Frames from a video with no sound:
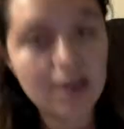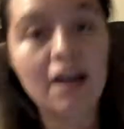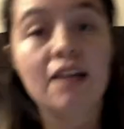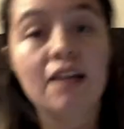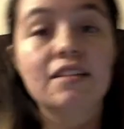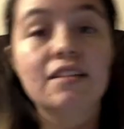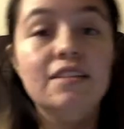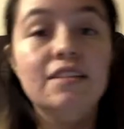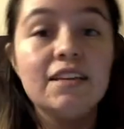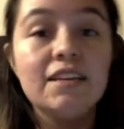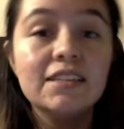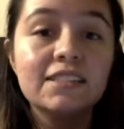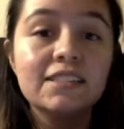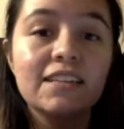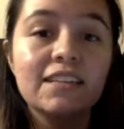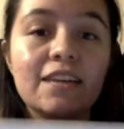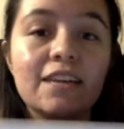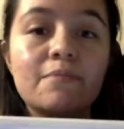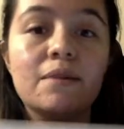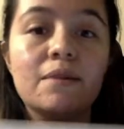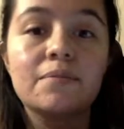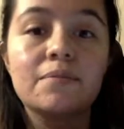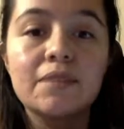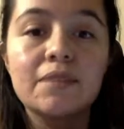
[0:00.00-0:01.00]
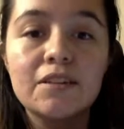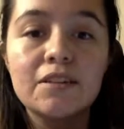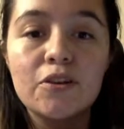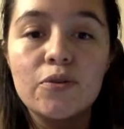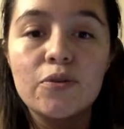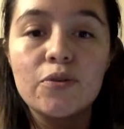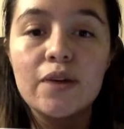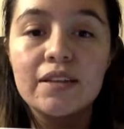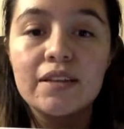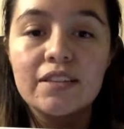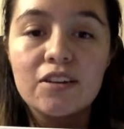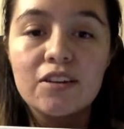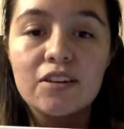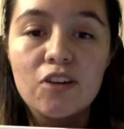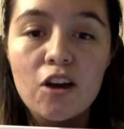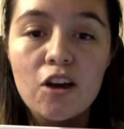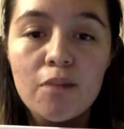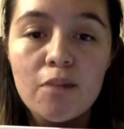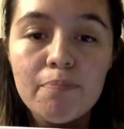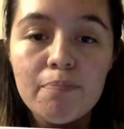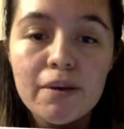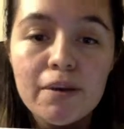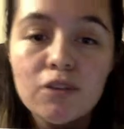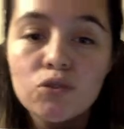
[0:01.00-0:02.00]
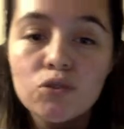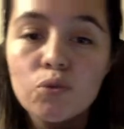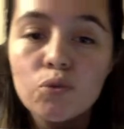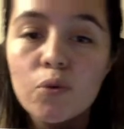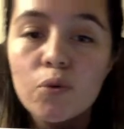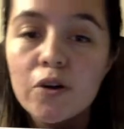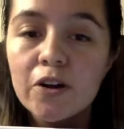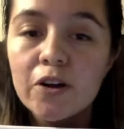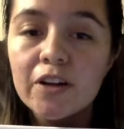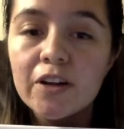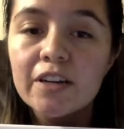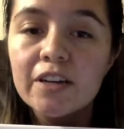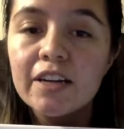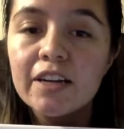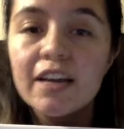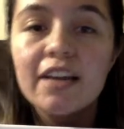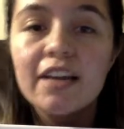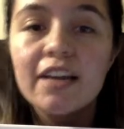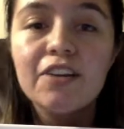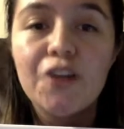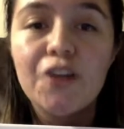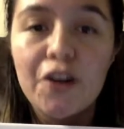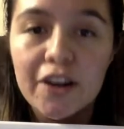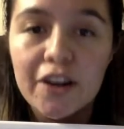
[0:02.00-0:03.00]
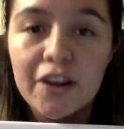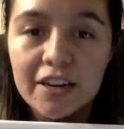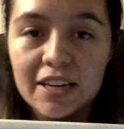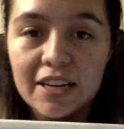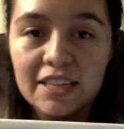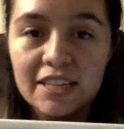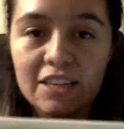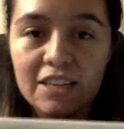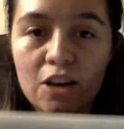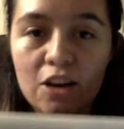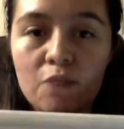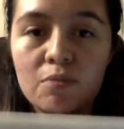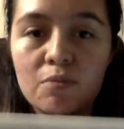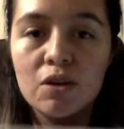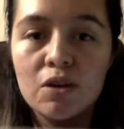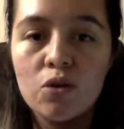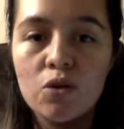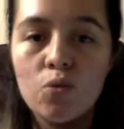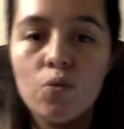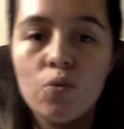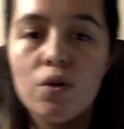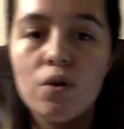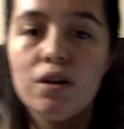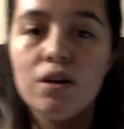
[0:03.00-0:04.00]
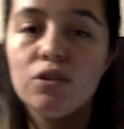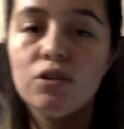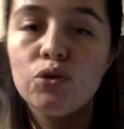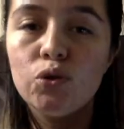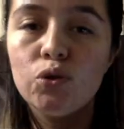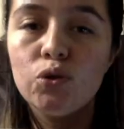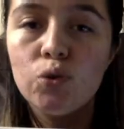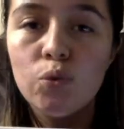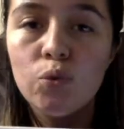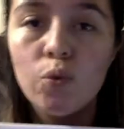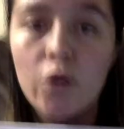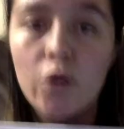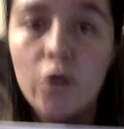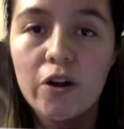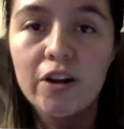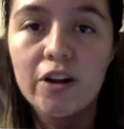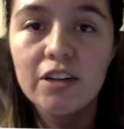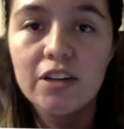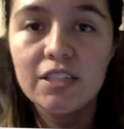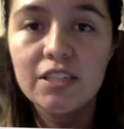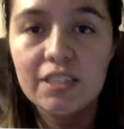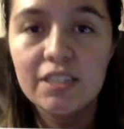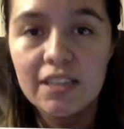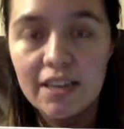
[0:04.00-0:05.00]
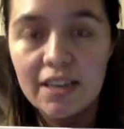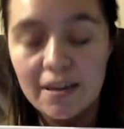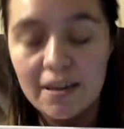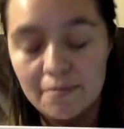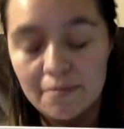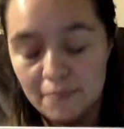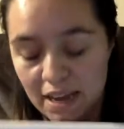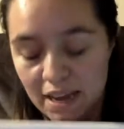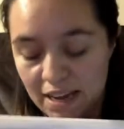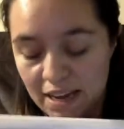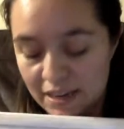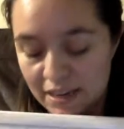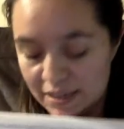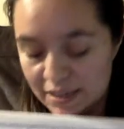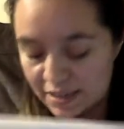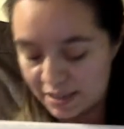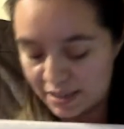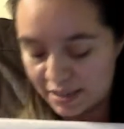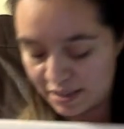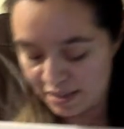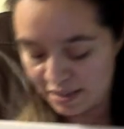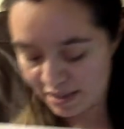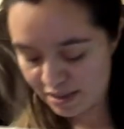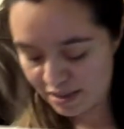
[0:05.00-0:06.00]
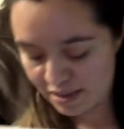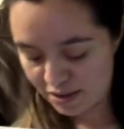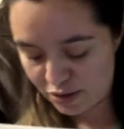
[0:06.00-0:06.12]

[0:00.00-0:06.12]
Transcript: This time I'm going to write the compound word and you're going to tell me what two words it makes.